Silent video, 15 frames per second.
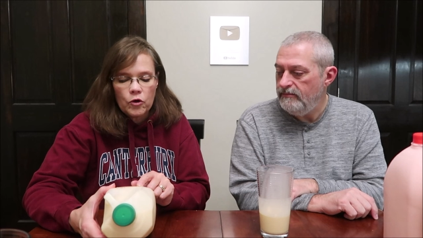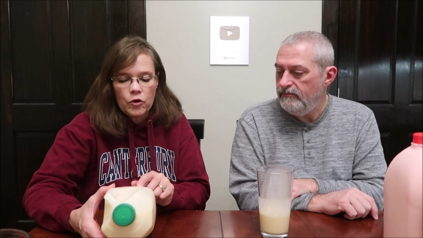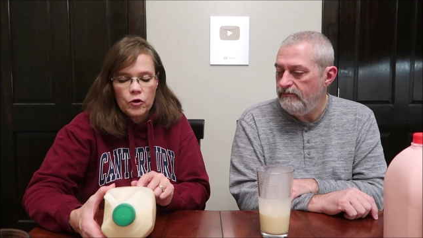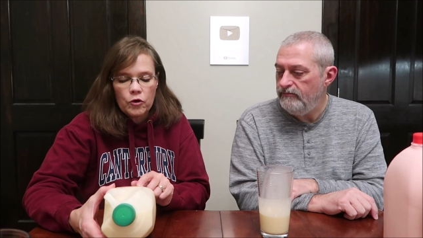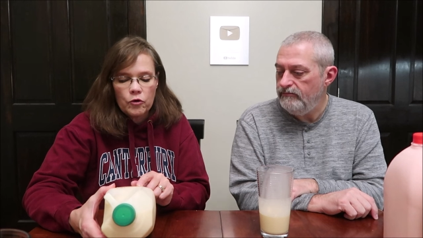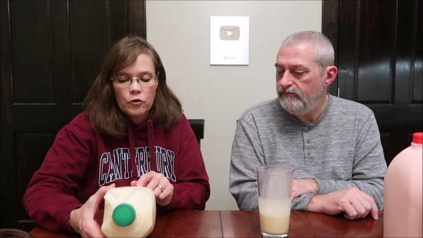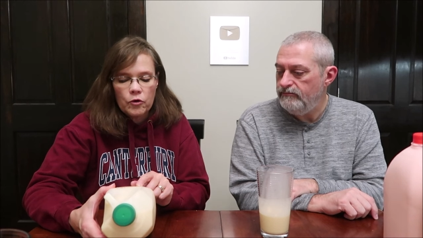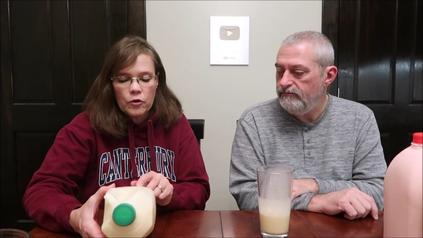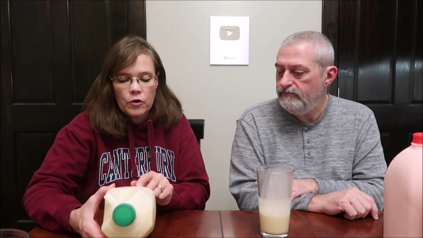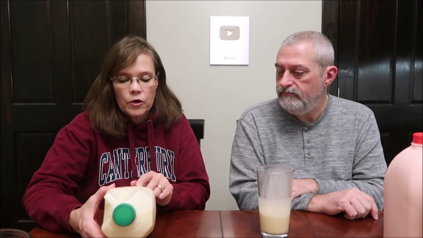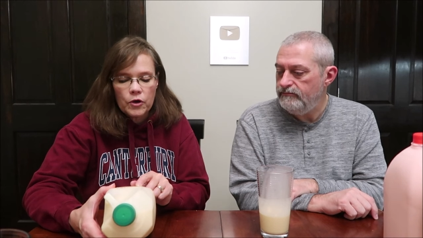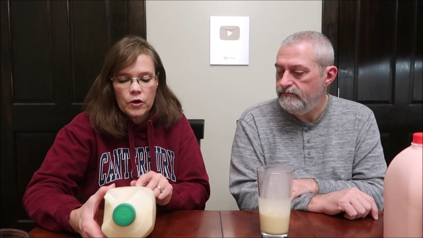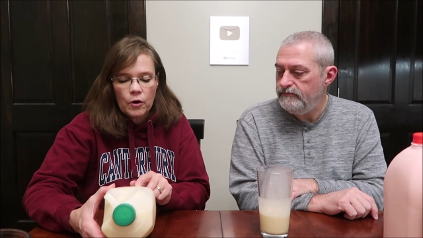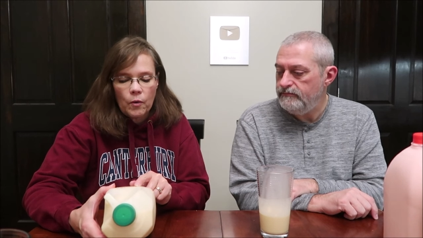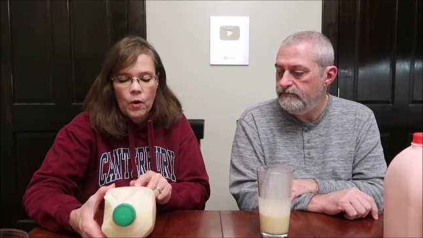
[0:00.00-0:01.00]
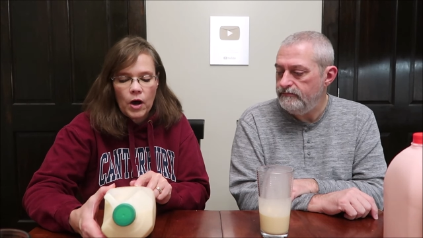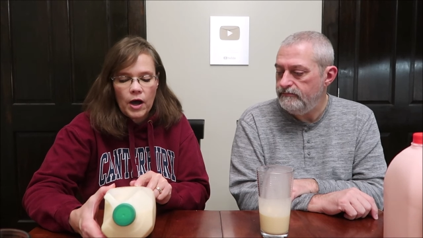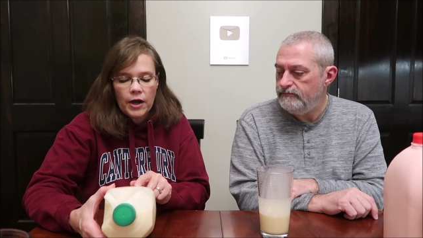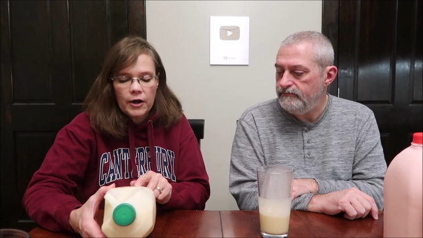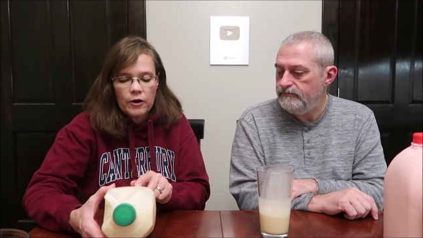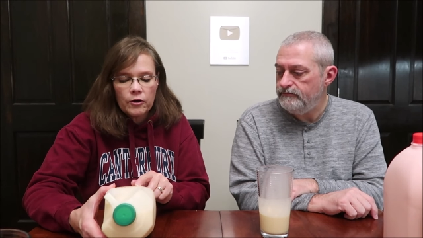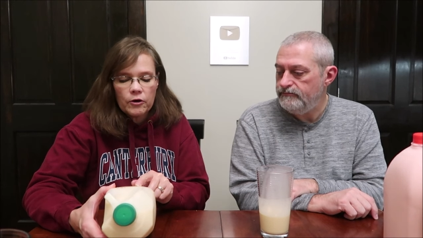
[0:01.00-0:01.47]

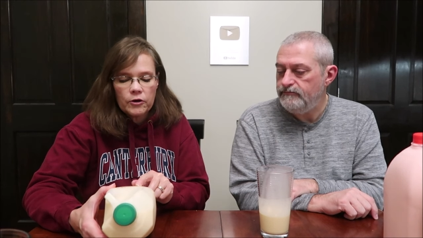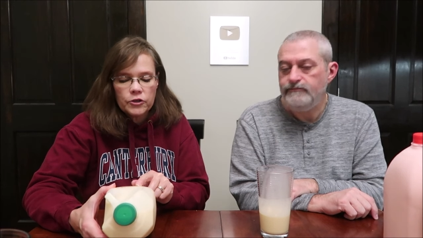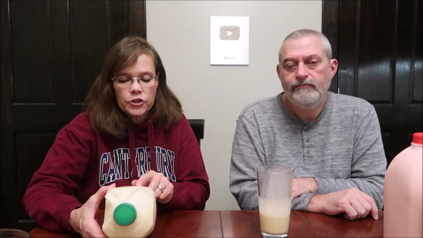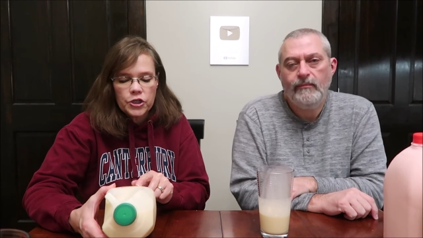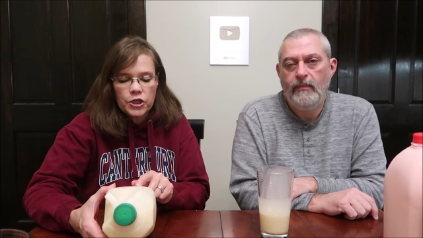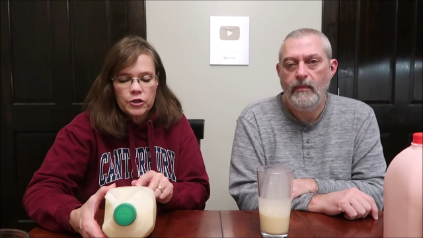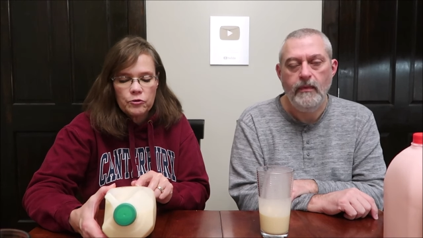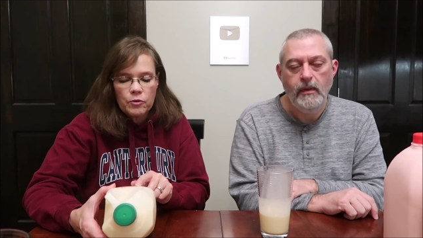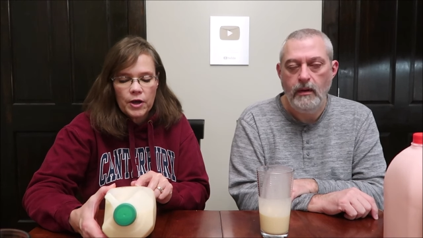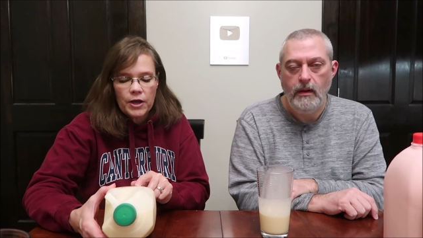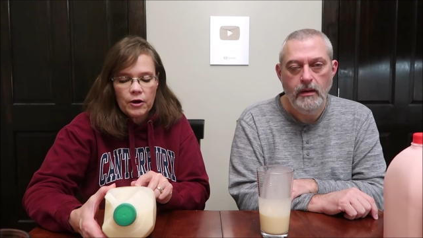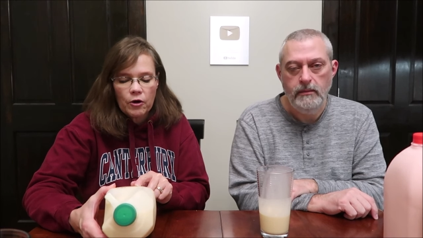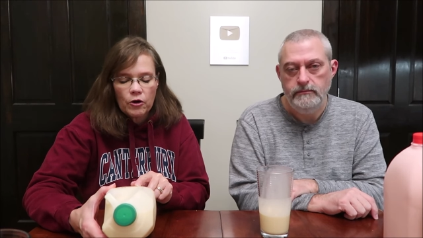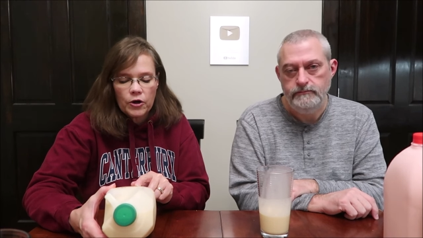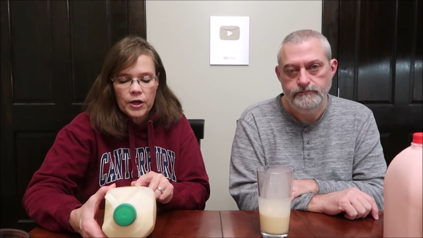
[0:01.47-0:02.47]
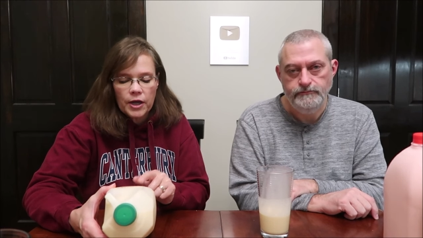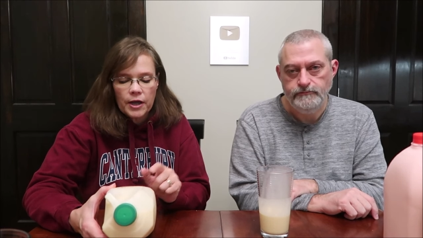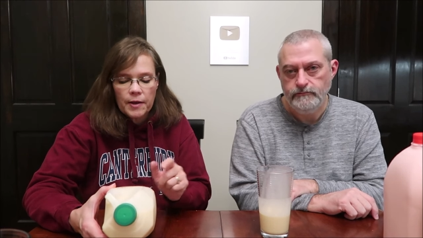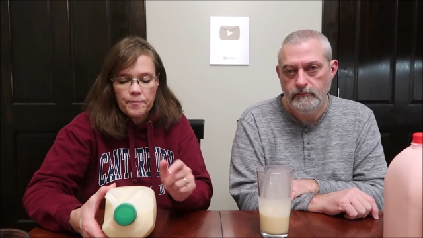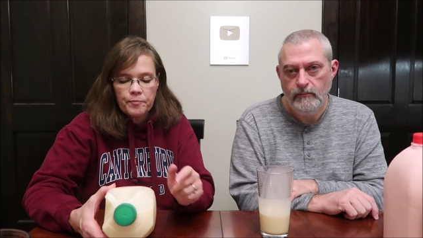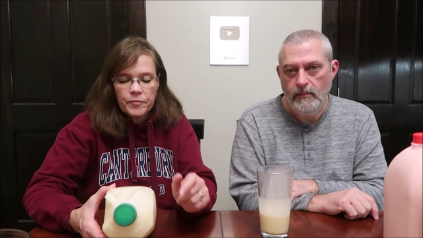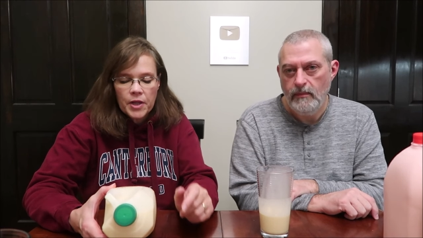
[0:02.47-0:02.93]
Speaker 1: Guar, G-U-A-R
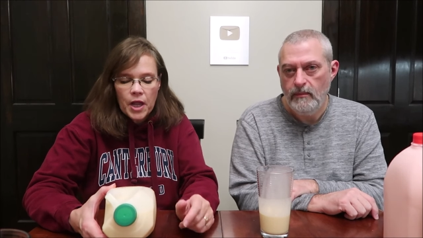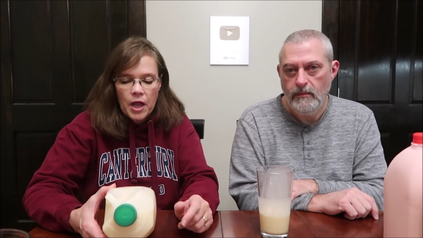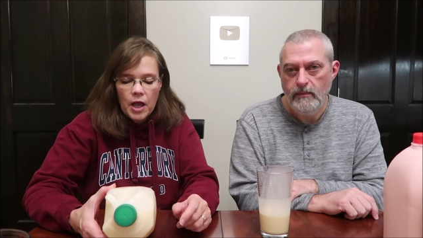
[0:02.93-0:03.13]
gum.